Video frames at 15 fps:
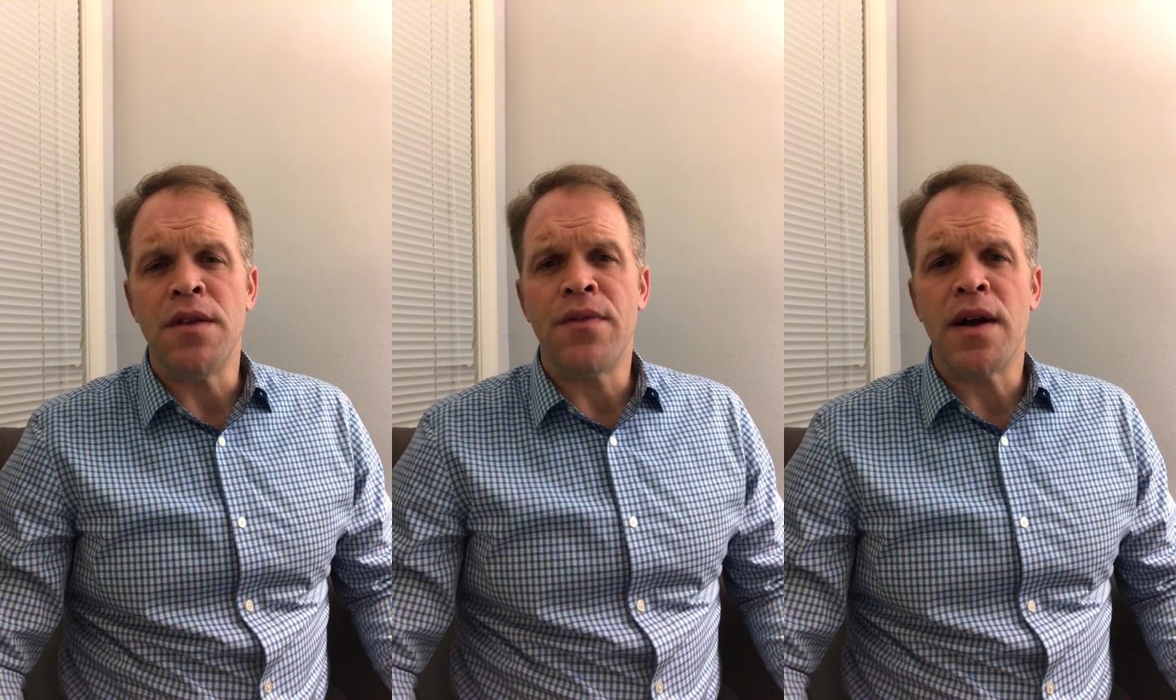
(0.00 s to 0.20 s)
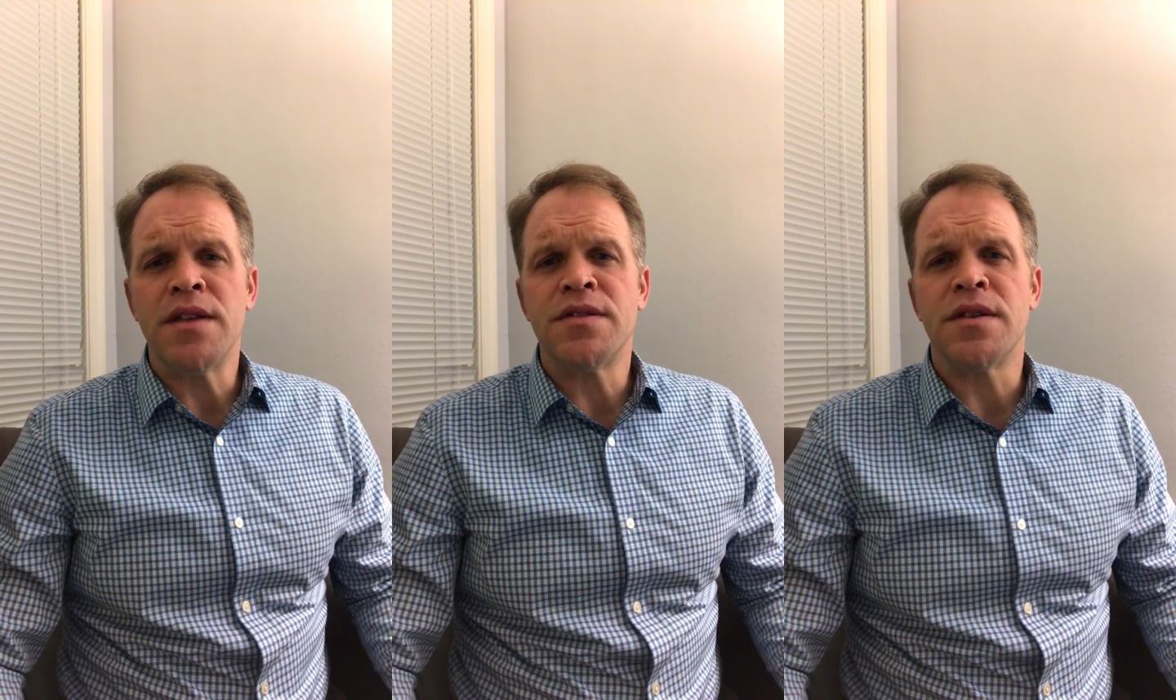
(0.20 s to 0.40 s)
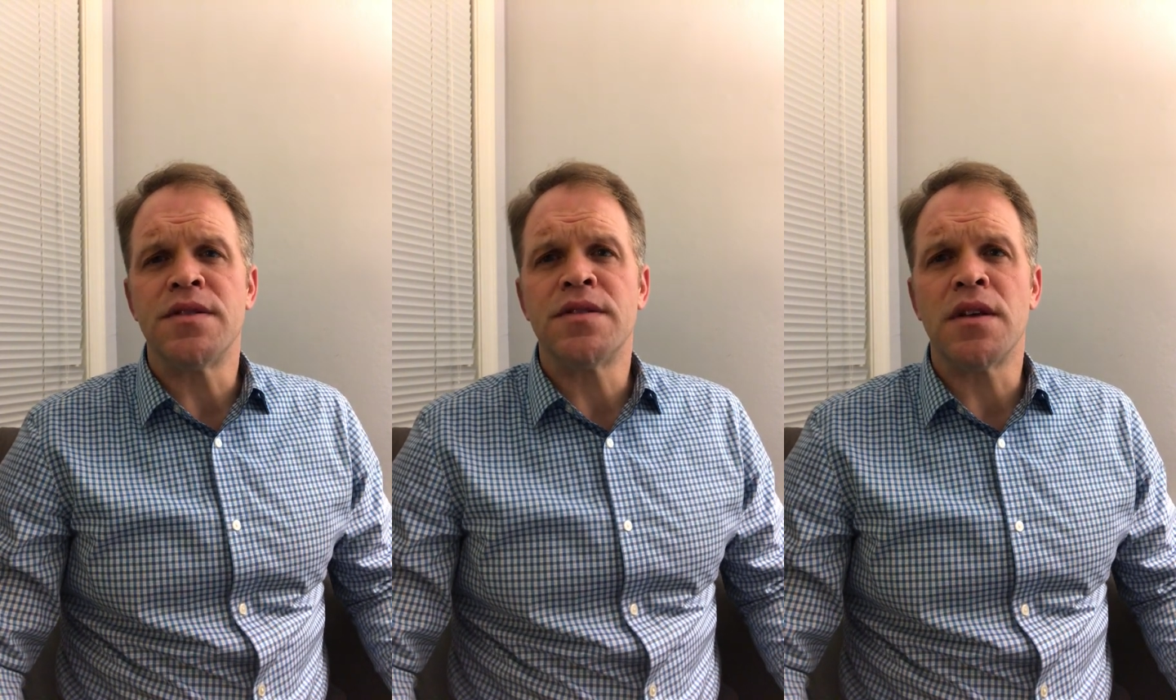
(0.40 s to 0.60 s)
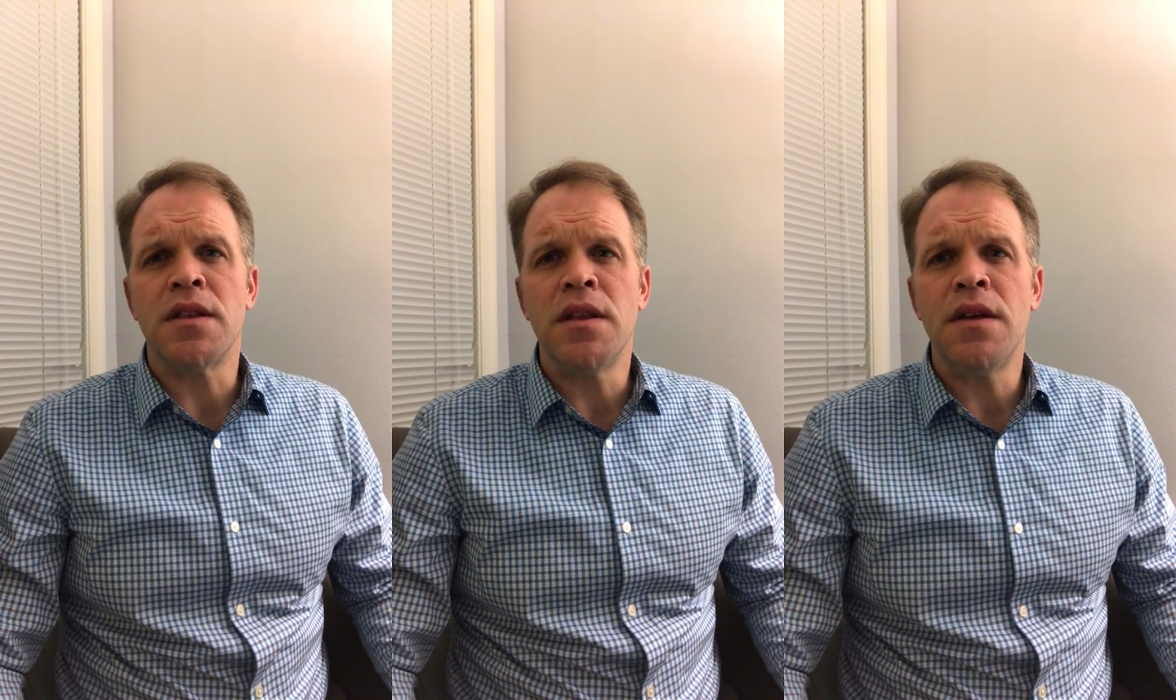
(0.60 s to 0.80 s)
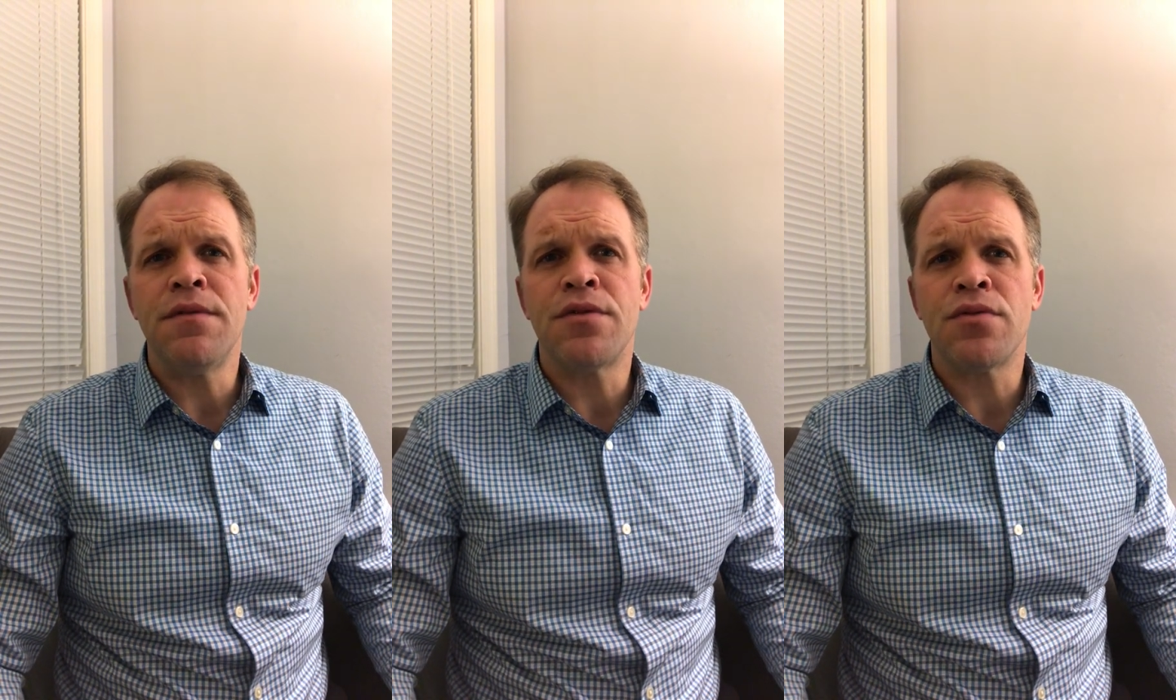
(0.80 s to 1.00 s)
invites us to
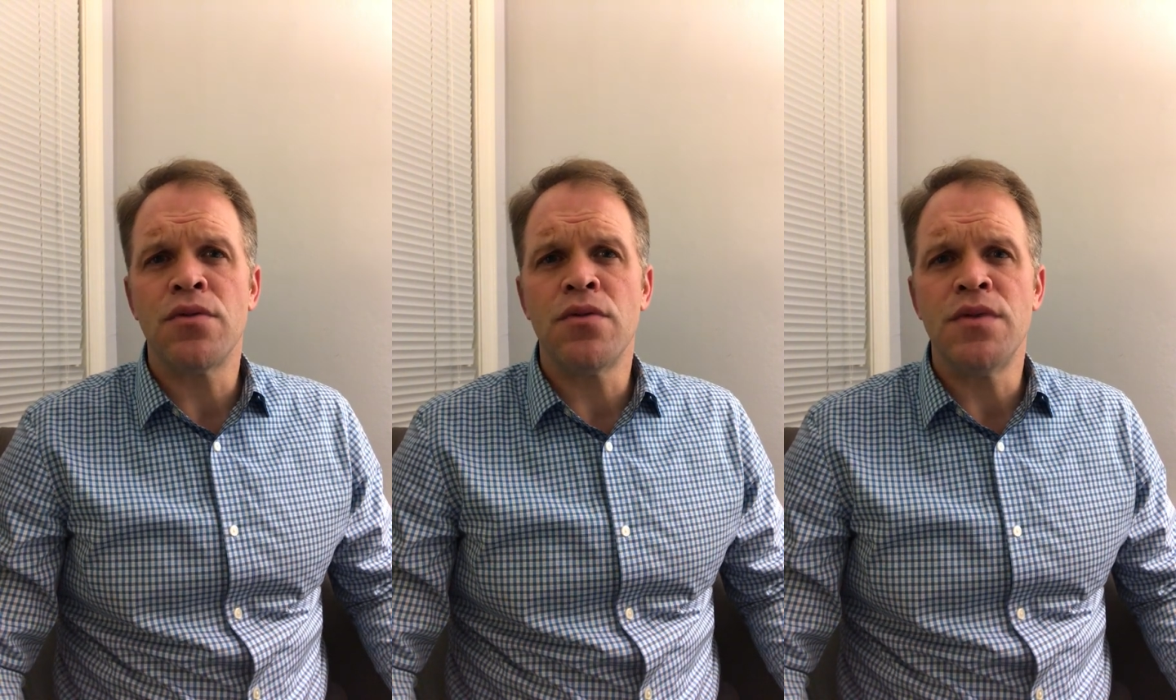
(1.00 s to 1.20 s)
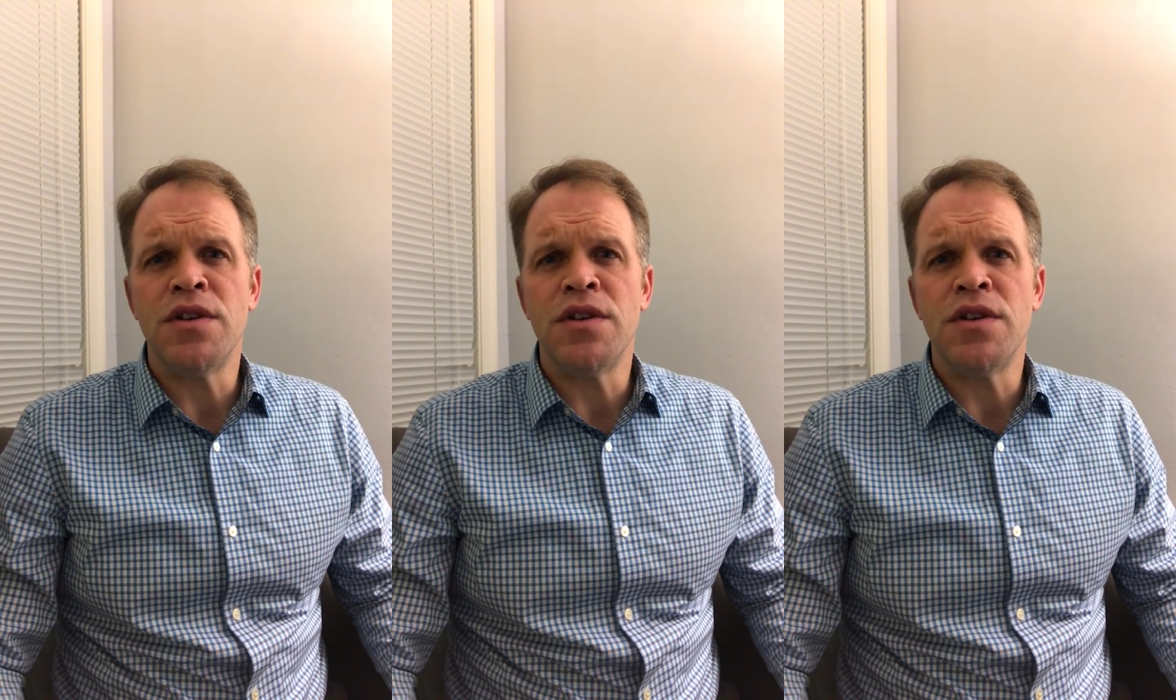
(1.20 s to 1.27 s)
live through